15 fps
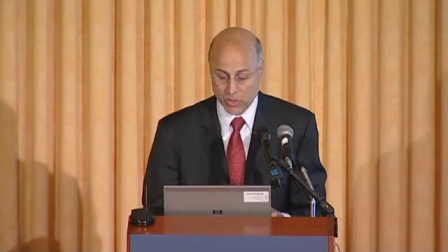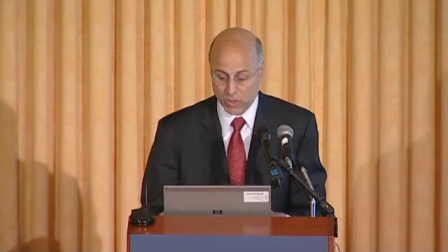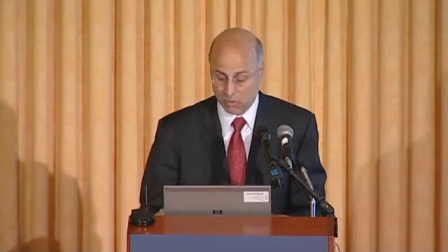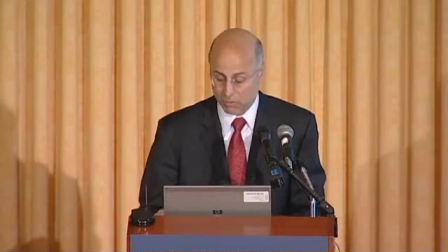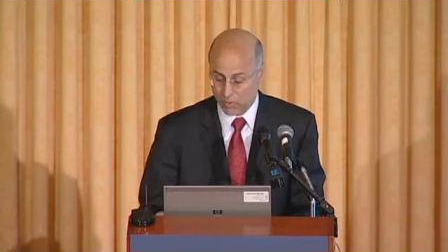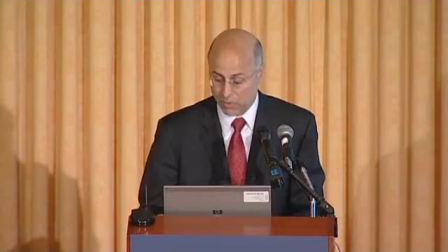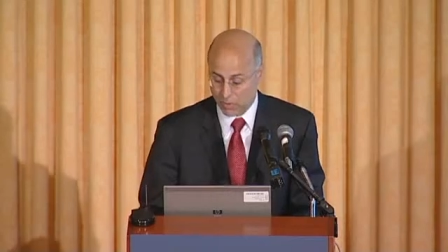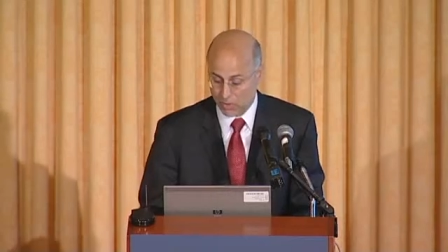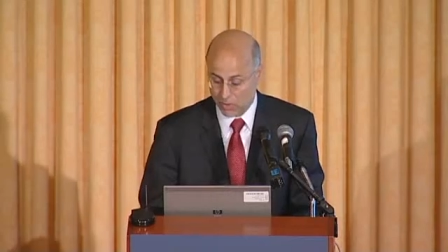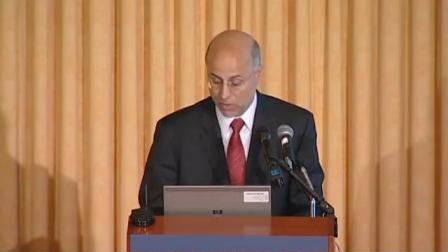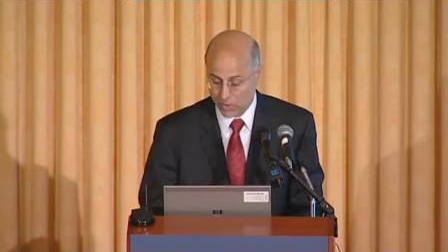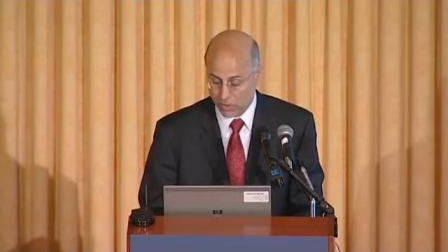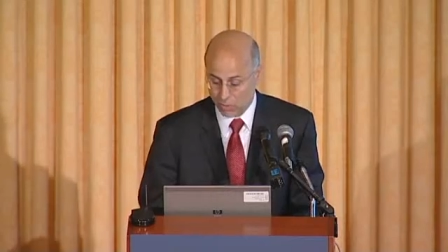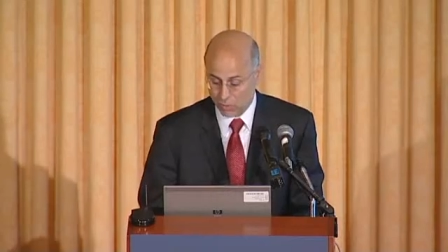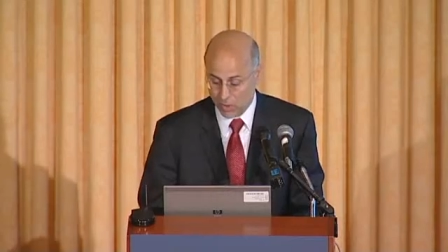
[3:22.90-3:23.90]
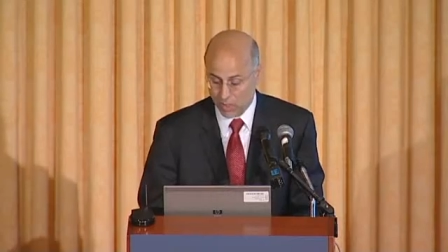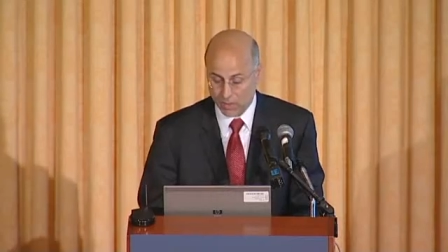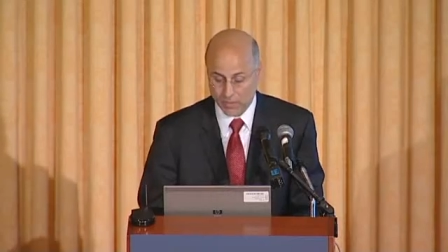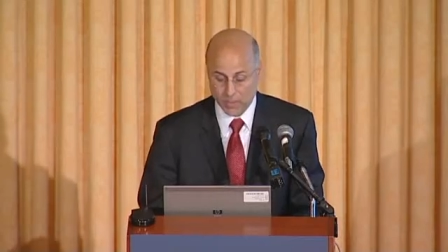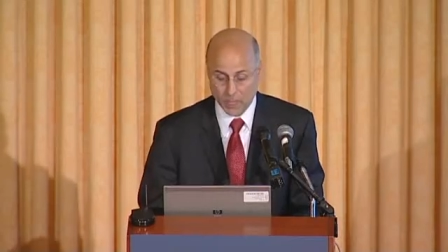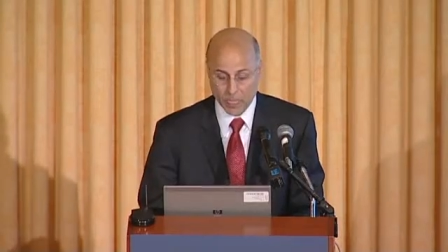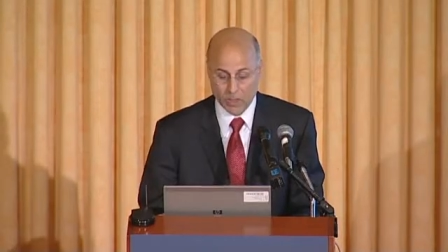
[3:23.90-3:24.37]
similar there as
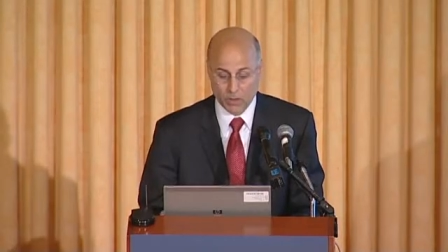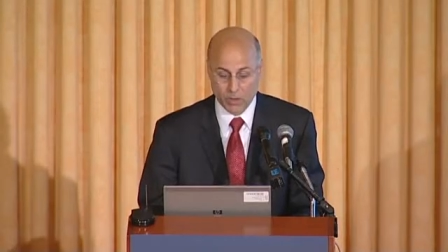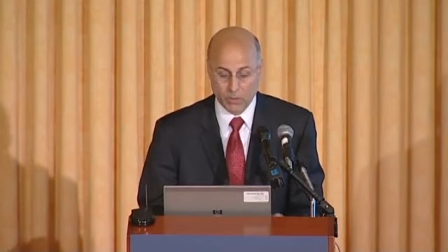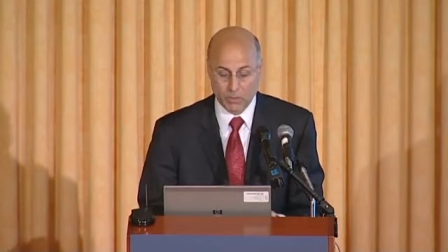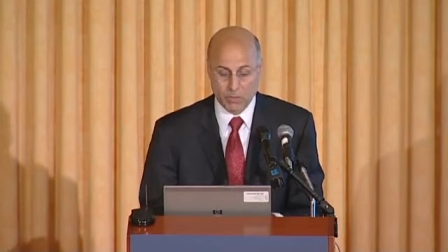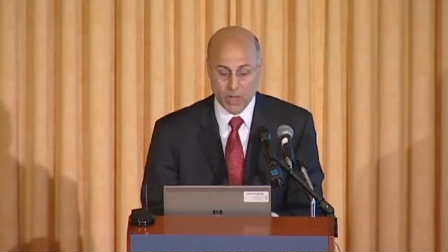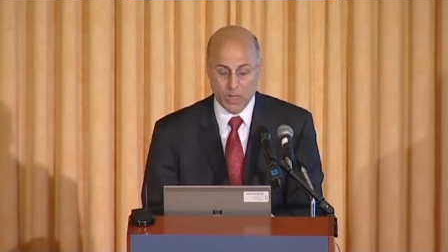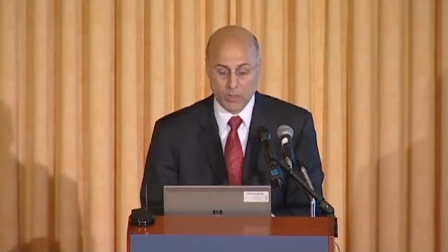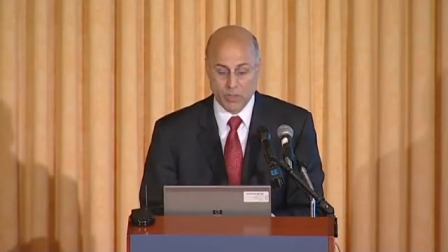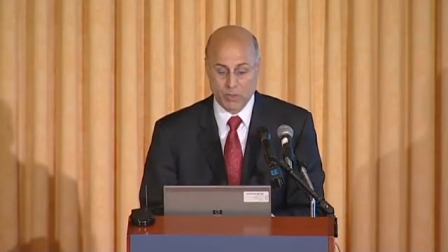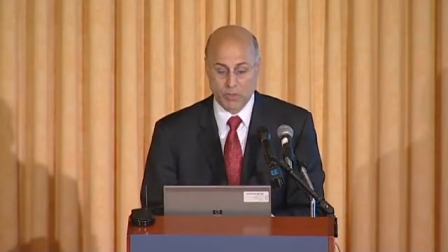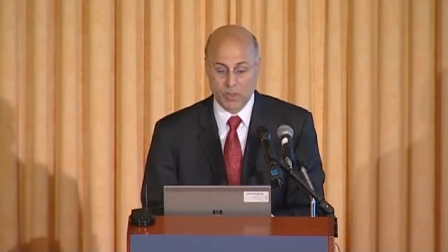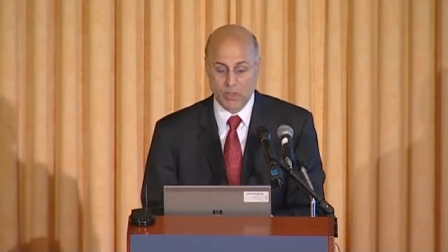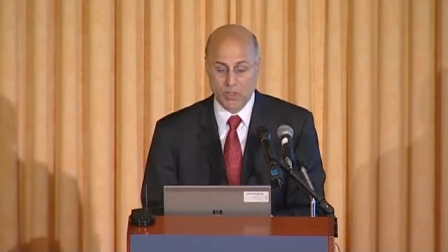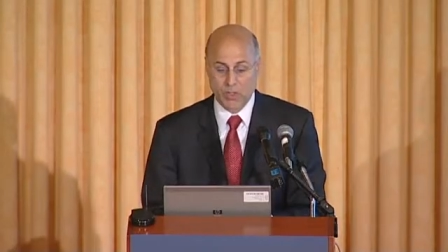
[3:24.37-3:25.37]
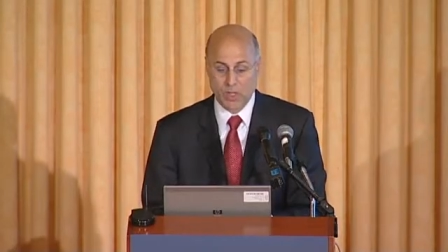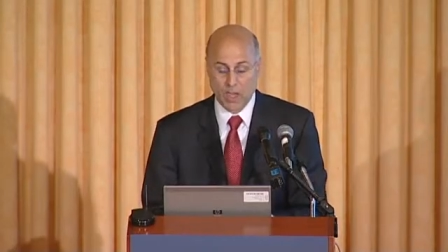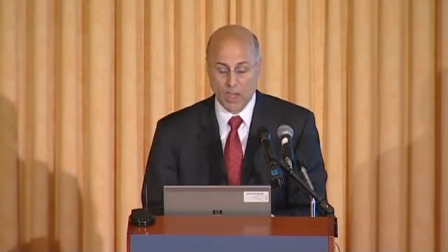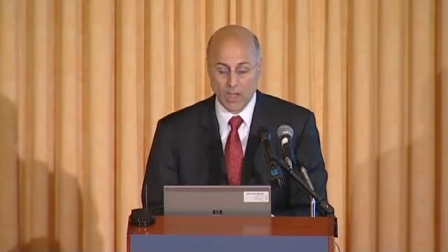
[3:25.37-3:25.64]
well. Good models for this.